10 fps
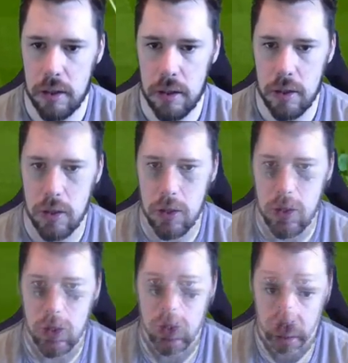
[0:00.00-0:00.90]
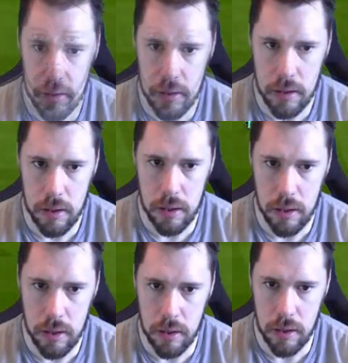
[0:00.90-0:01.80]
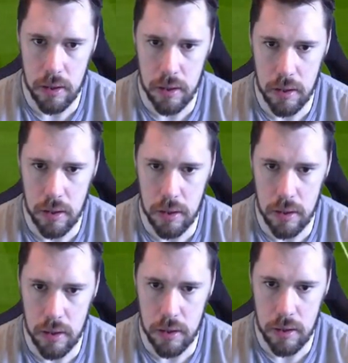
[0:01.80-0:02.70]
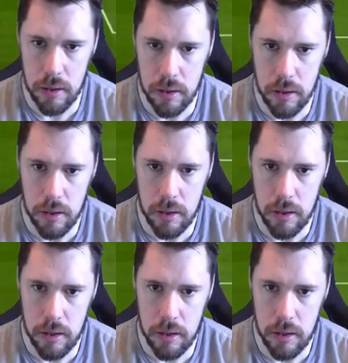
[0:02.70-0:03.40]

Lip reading: Nobody speaks.